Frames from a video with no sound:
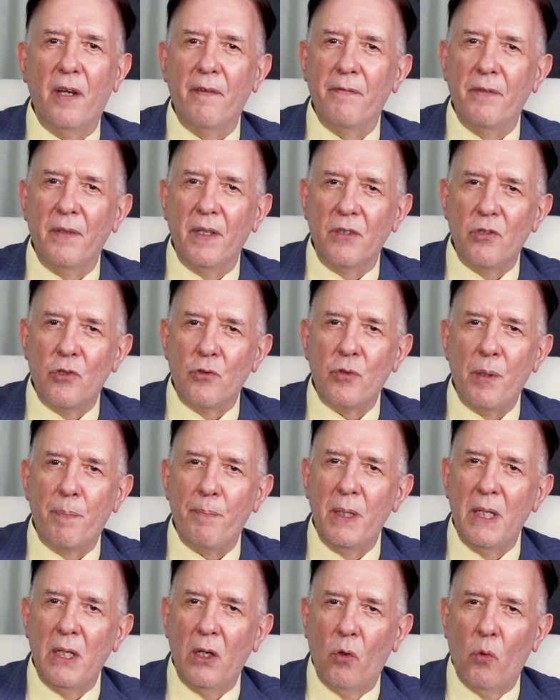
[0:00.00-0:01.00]
of the
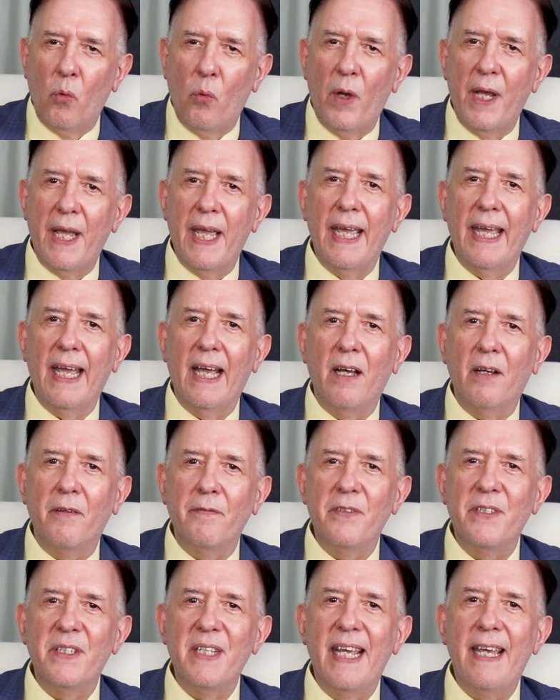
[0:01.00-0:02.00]
stripping away of
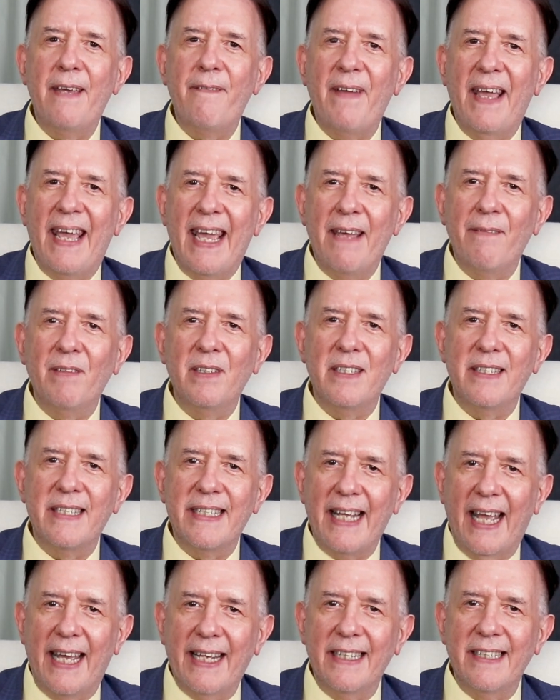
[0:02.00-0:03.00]
safe haven
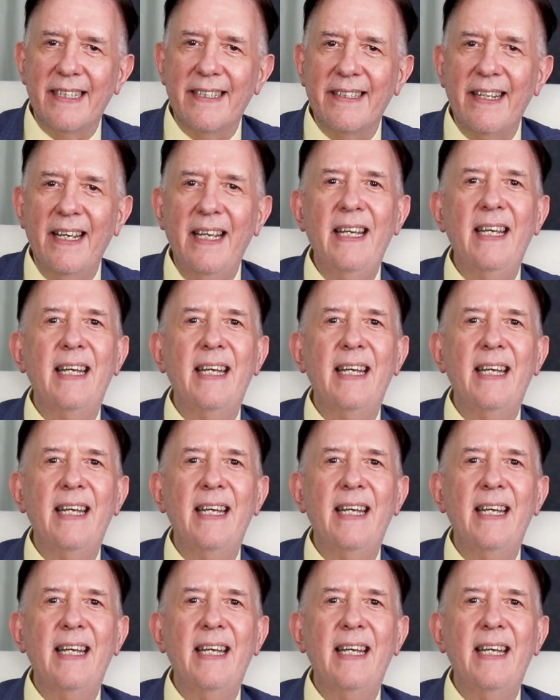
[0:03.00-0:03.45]
status